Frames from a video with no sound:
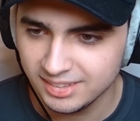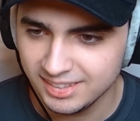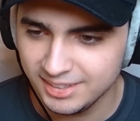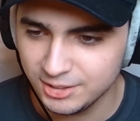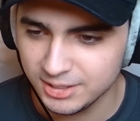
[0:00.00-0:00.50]

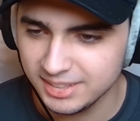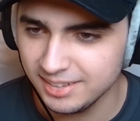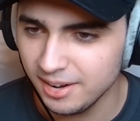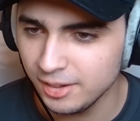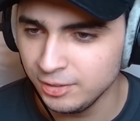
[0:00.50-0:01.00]
He just
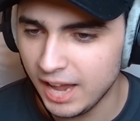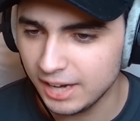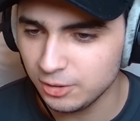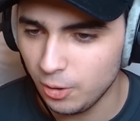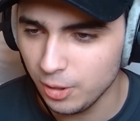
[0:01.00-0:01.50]

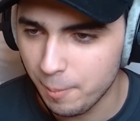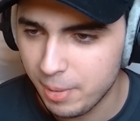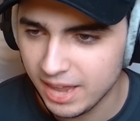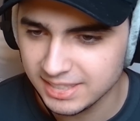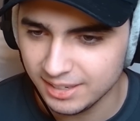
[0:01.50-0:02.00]
knocked all the
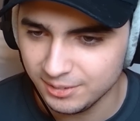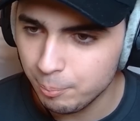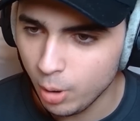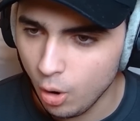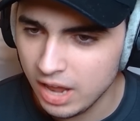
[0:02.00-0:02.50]
bands
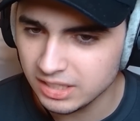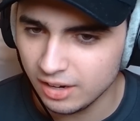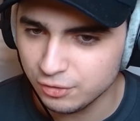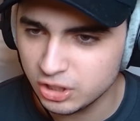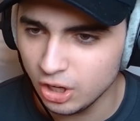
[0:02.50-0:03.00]
out. Po has
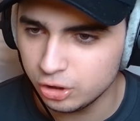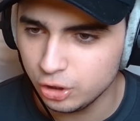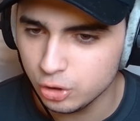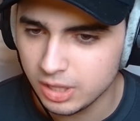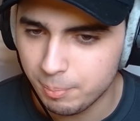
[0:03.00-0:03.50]
enough skill to
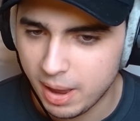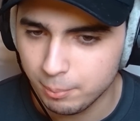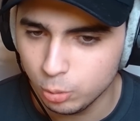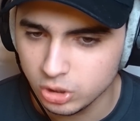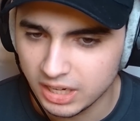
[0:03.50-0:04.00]
use the
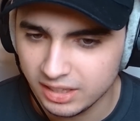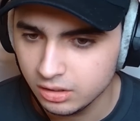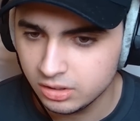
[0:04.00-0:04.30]
bamboos like this.